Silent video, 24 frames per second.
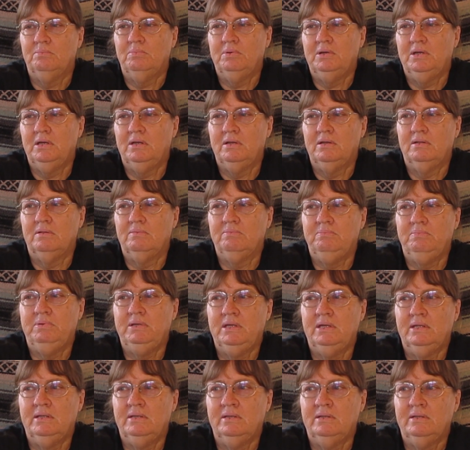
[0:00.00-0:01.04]
But
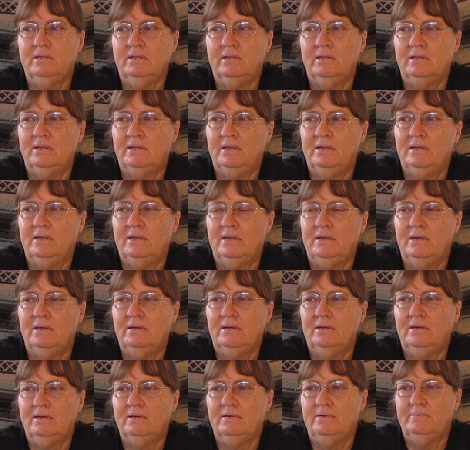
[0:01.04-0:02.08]
Ben,
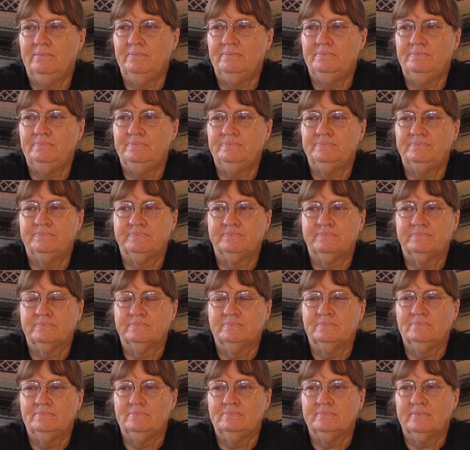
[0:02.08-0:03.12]
uh,
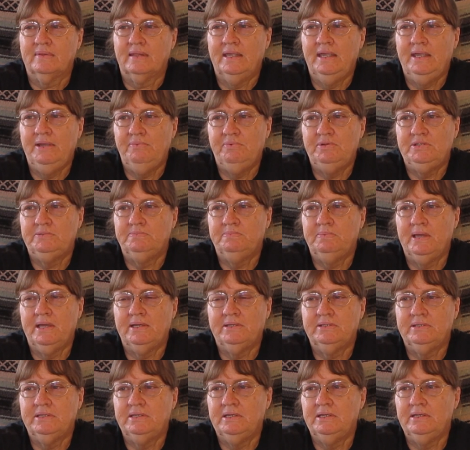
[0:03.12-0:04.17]
he
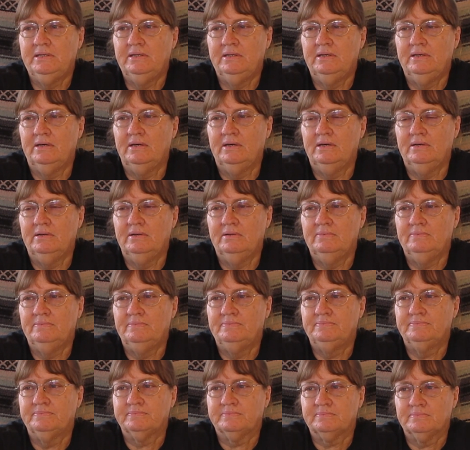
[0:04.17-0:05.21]
respected uh,
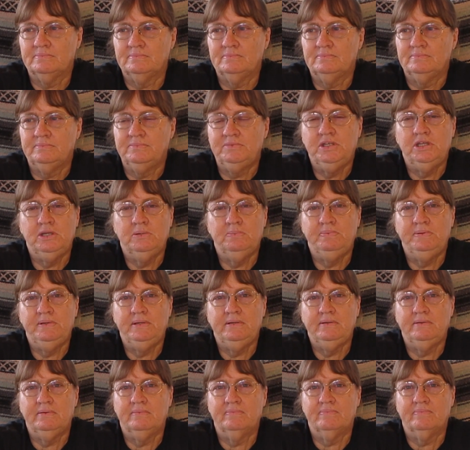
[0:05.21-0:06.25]

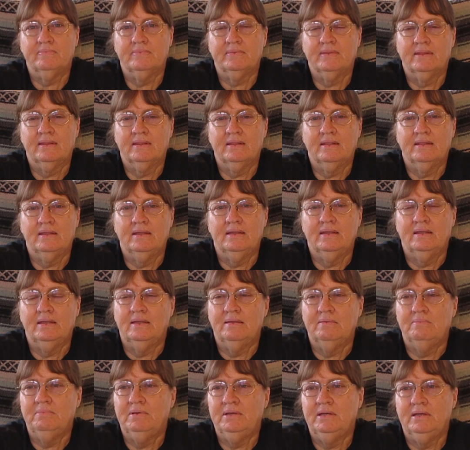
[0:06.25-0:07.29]
Tippy,
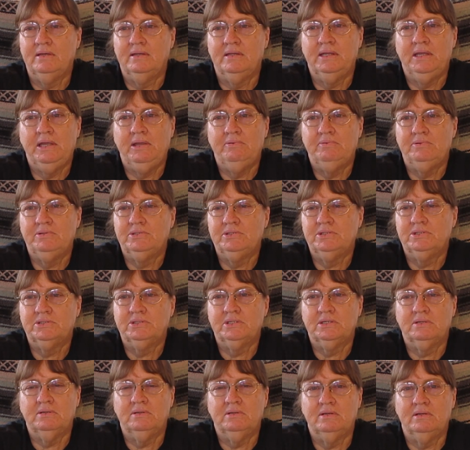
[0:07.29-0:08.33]
but he was just
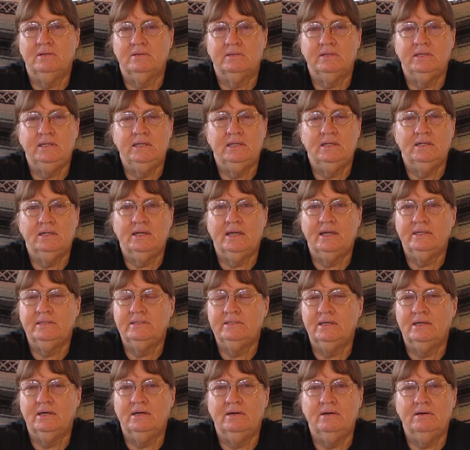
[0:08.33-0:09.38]
a, a kid-like
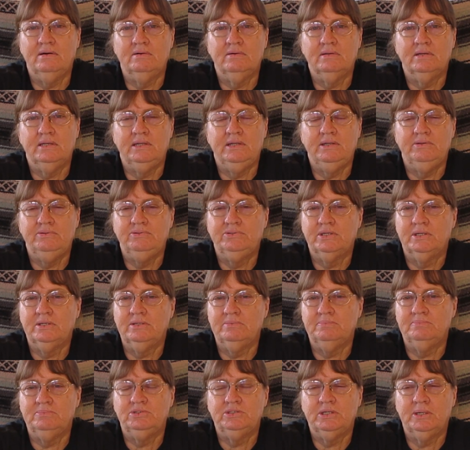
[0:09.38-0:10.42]
dog, and he ju
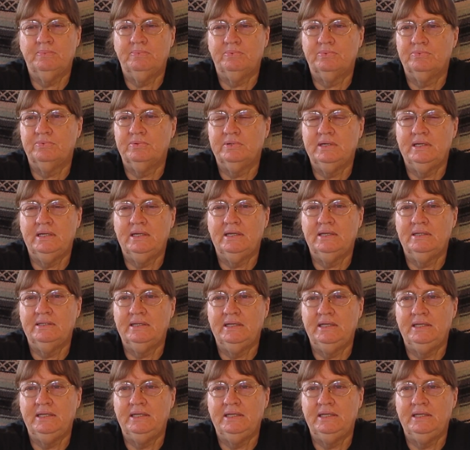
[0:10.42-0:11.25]
jump around.